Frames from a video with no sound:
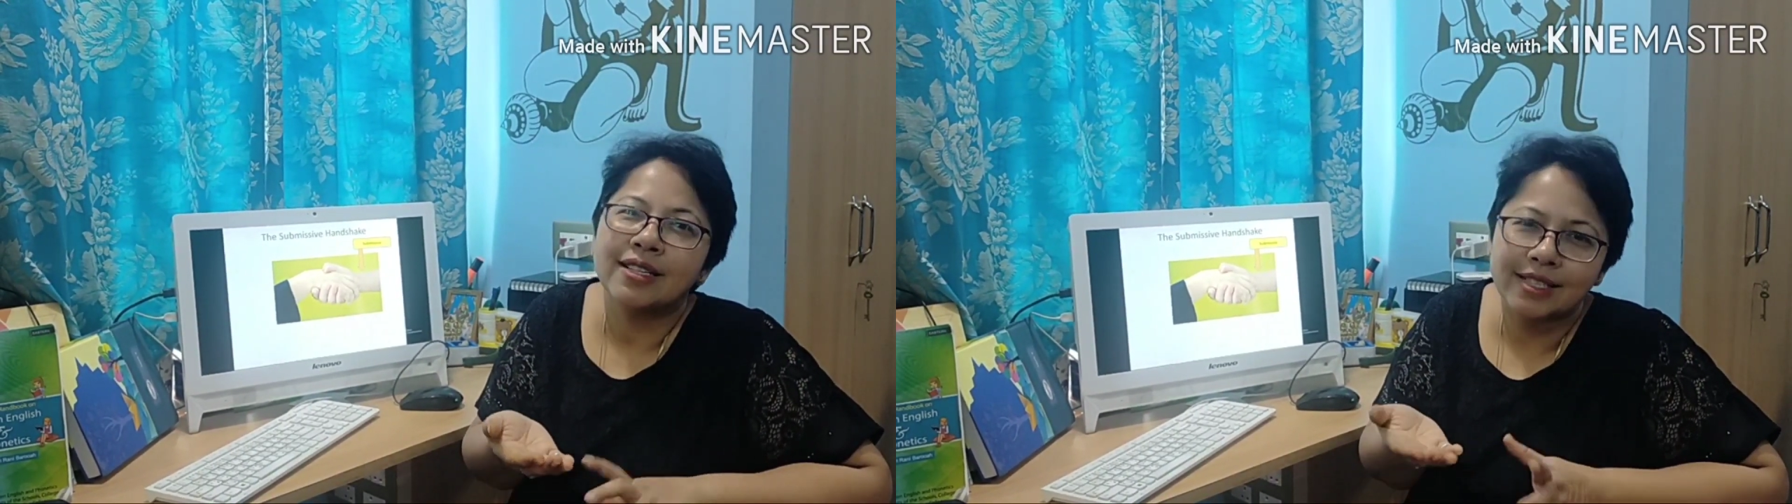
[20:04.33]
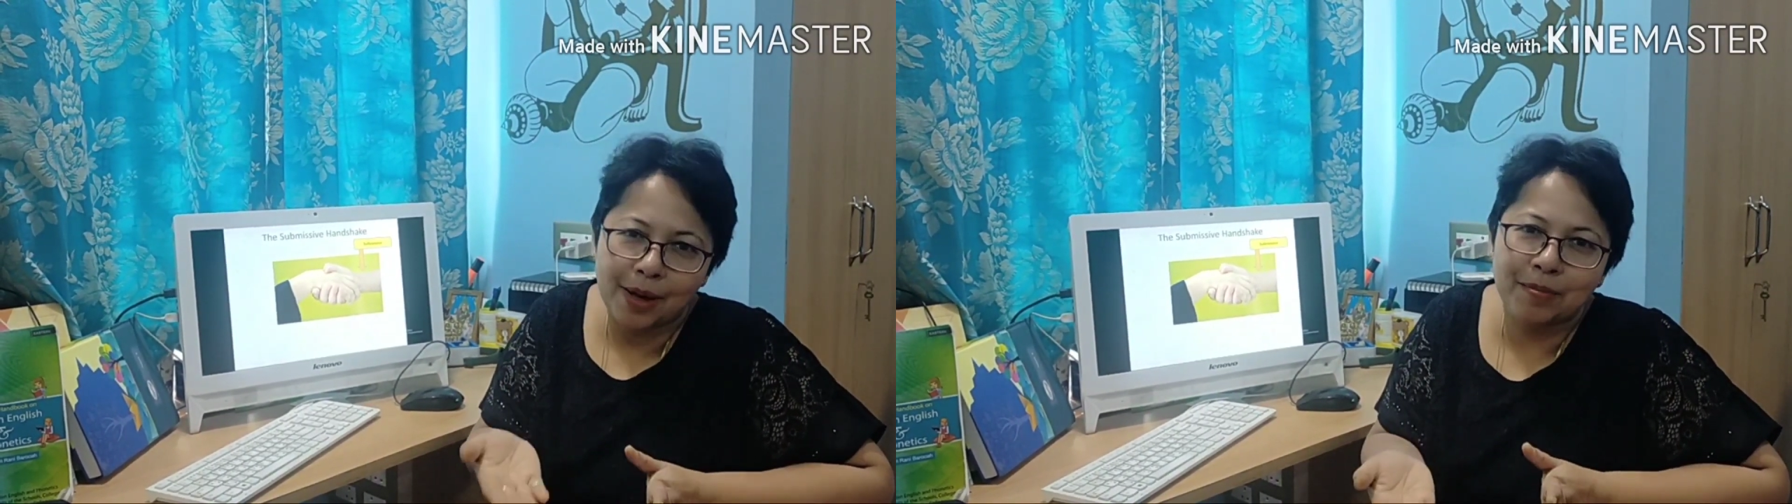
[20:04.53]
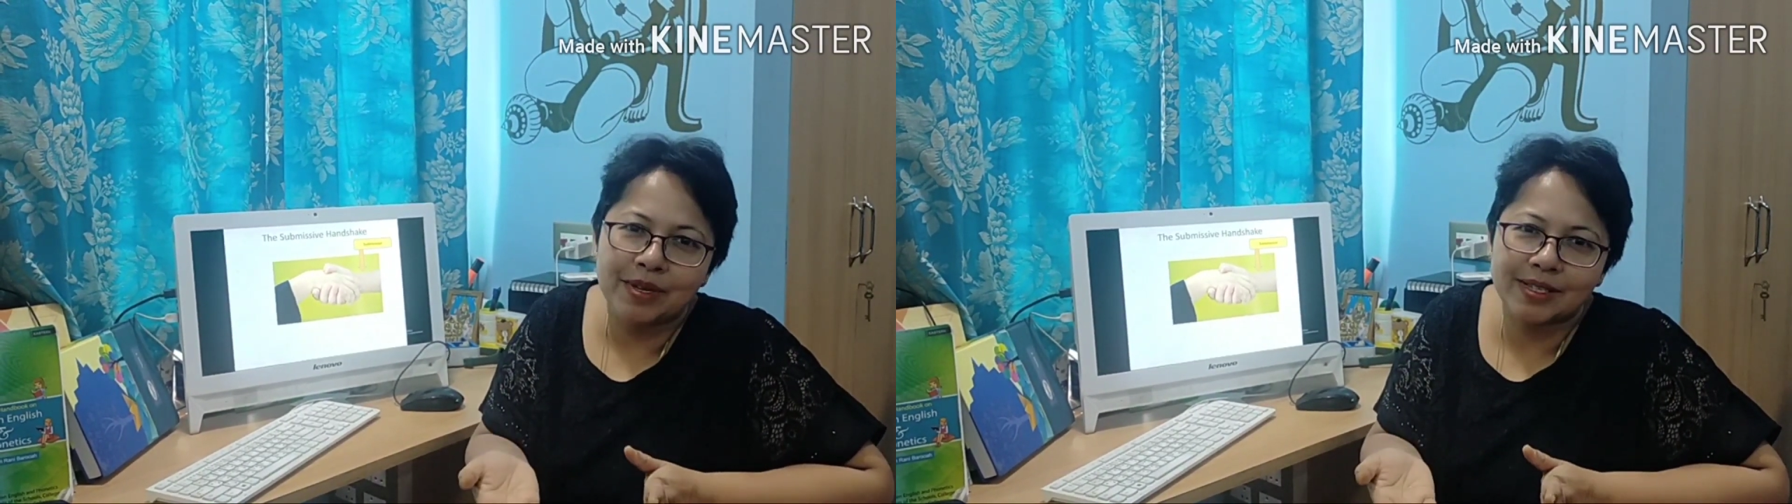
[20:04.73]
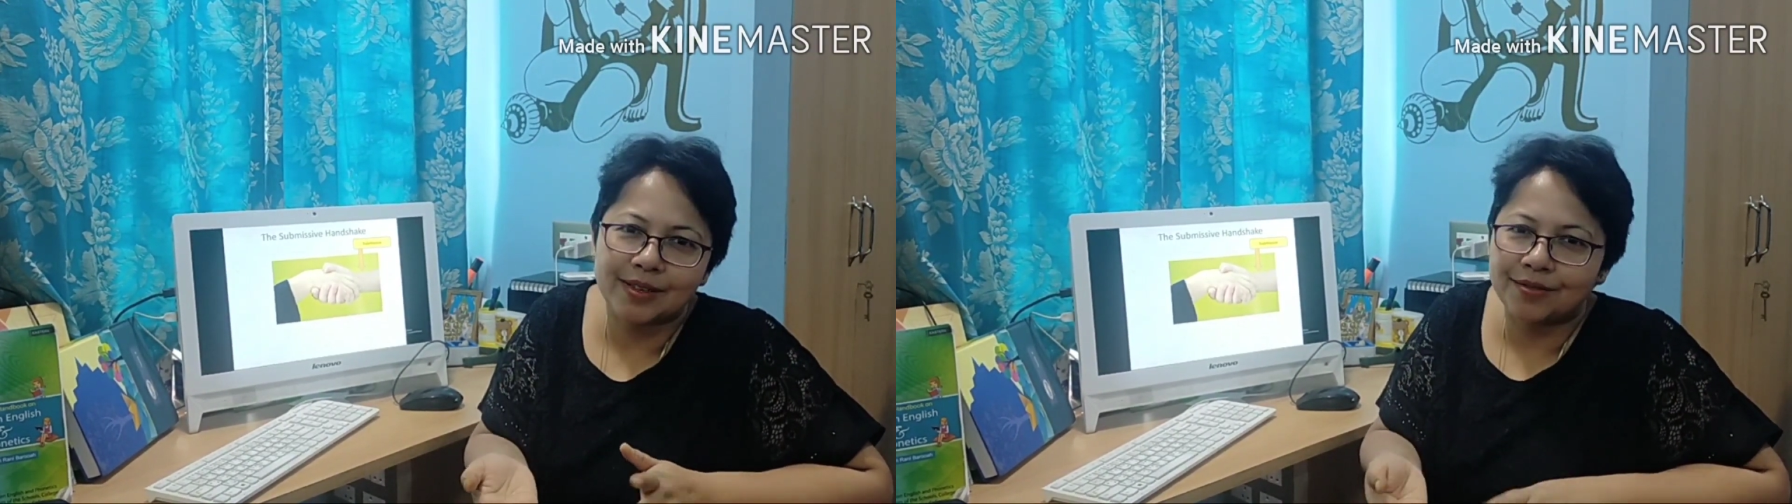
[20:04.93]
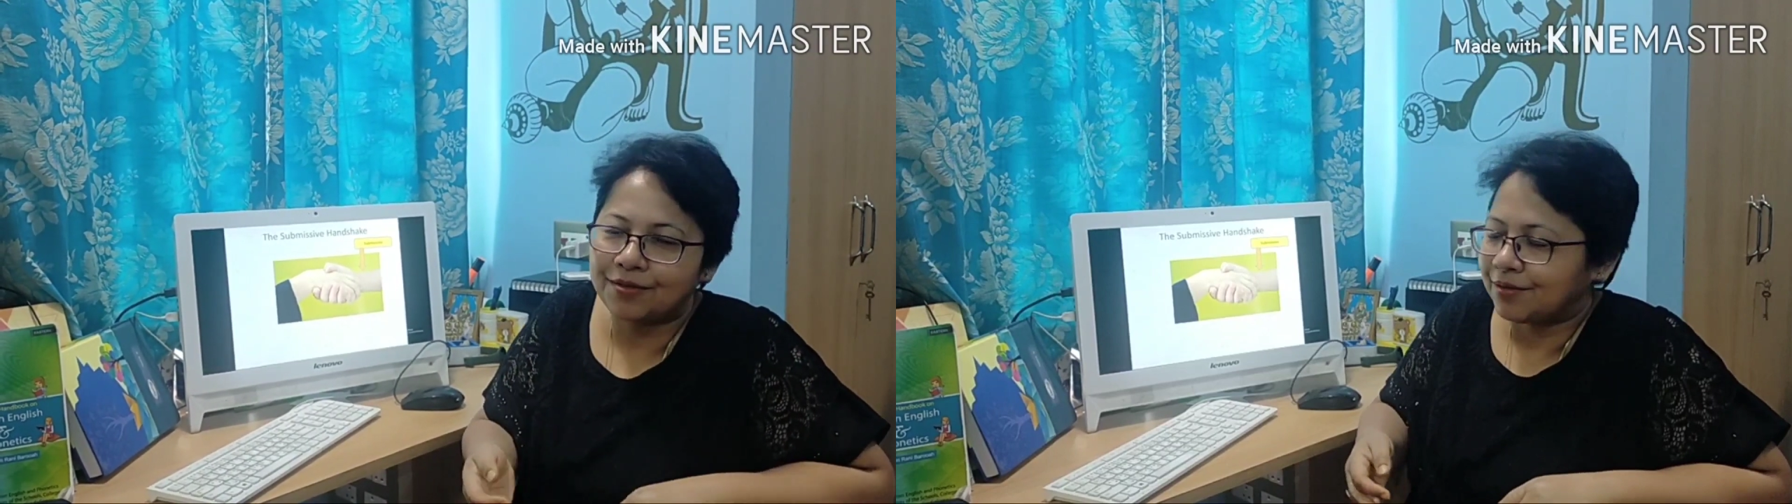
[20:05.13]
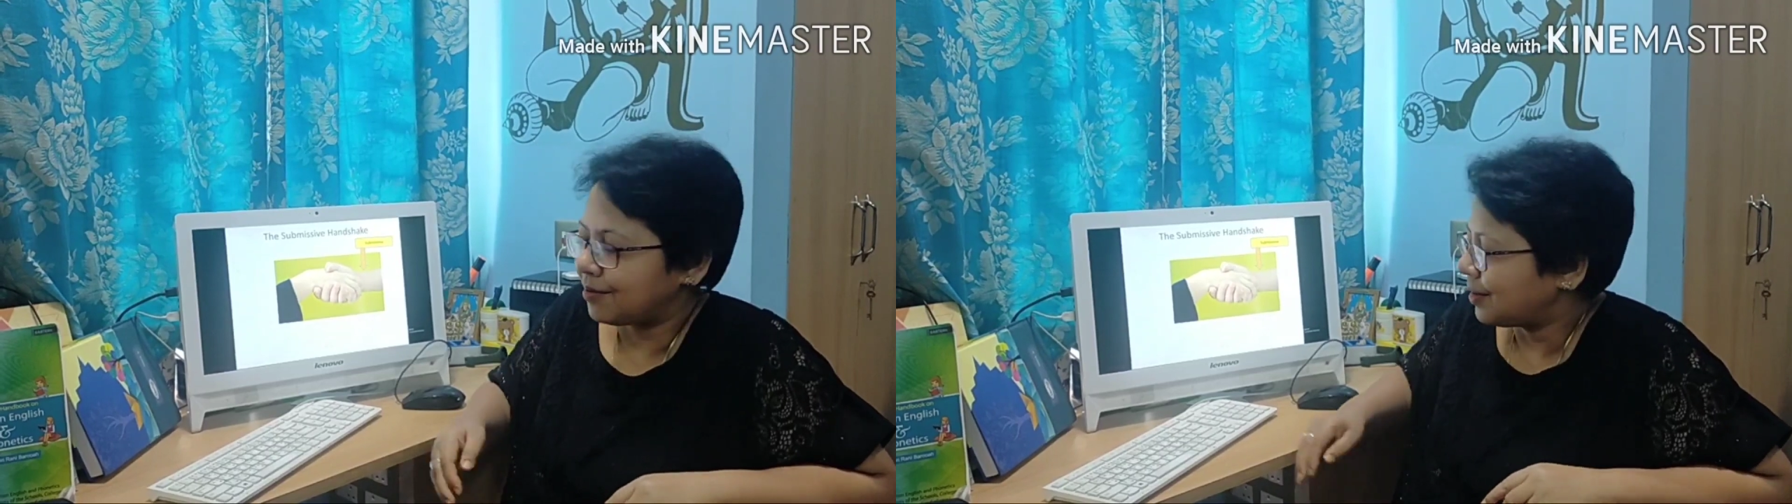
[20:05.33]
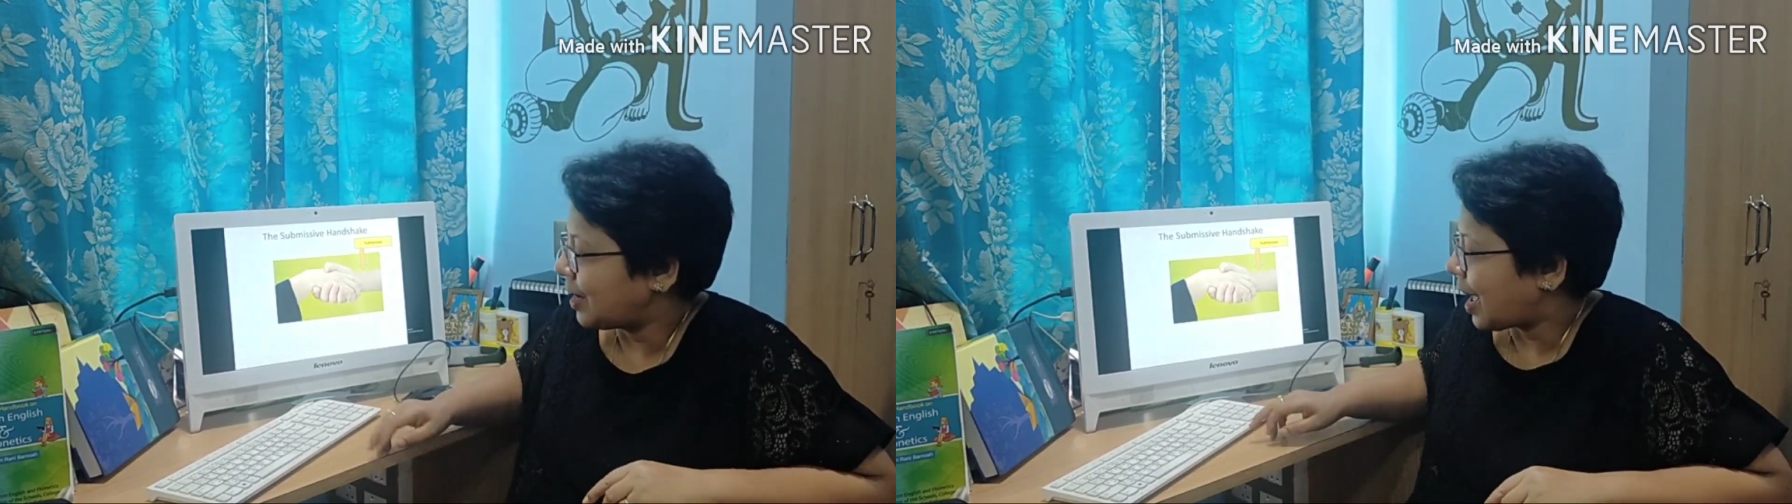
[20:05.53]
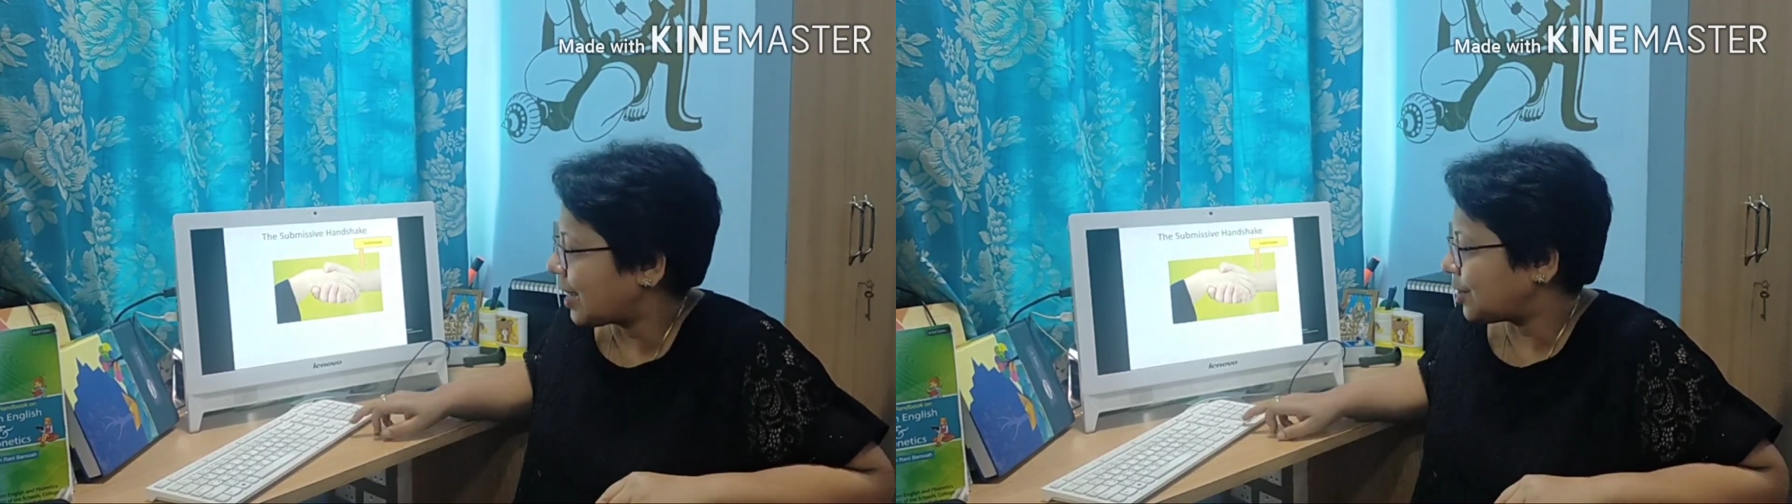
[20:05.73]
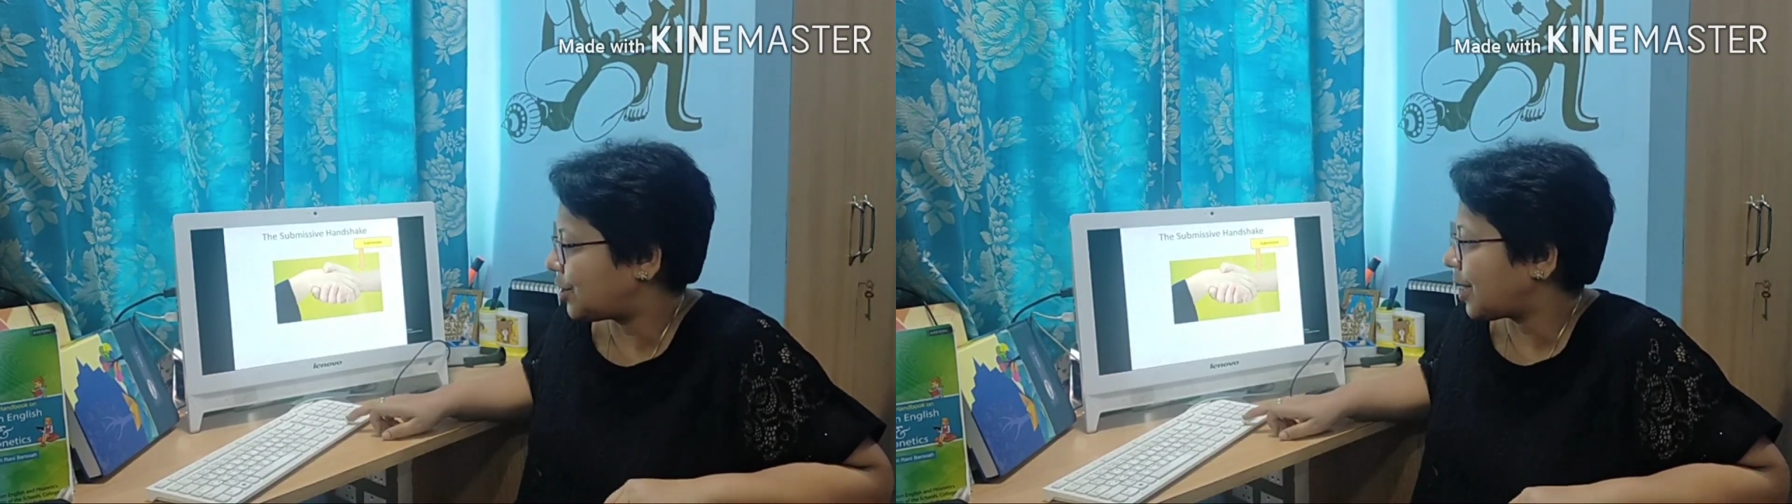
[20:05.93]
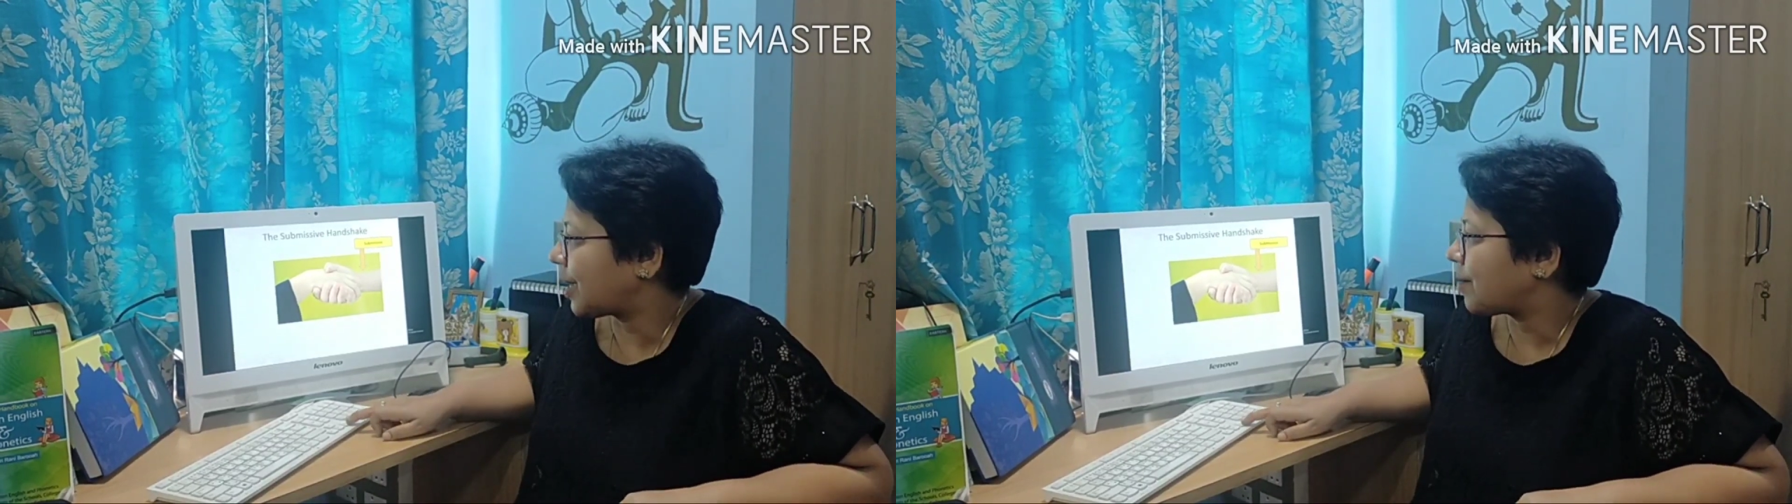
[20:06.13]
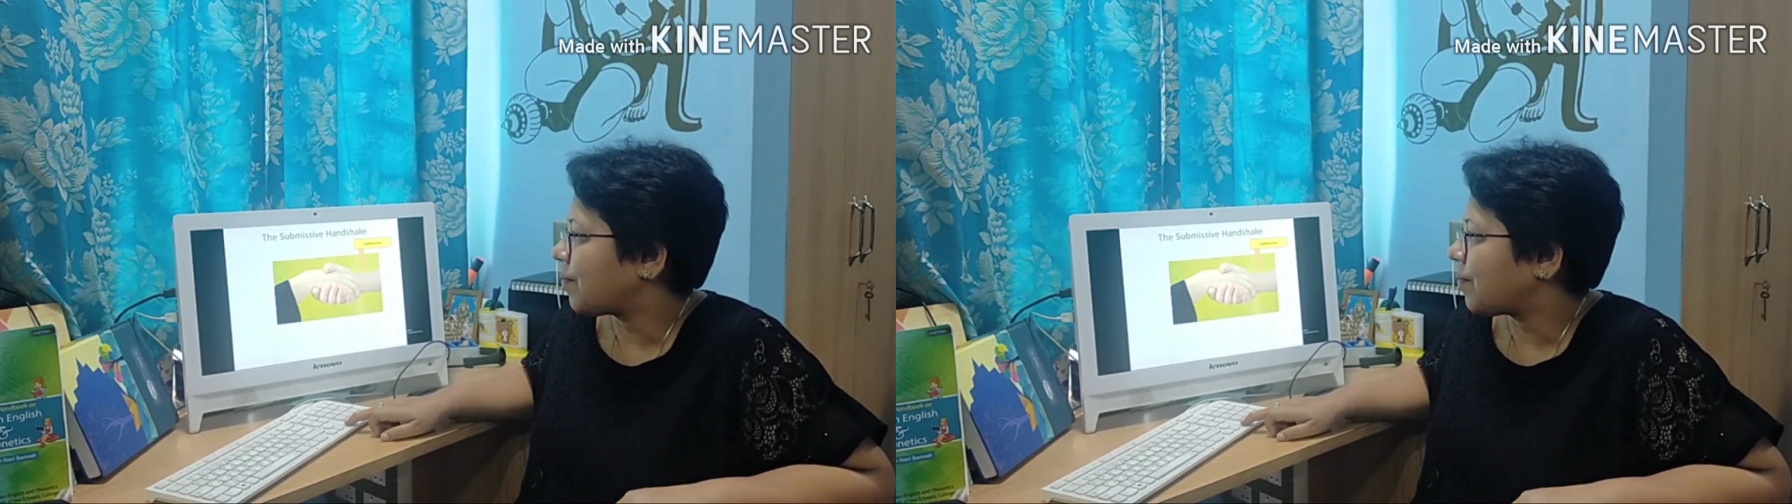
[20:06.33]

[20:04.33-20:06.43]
submissive handshake.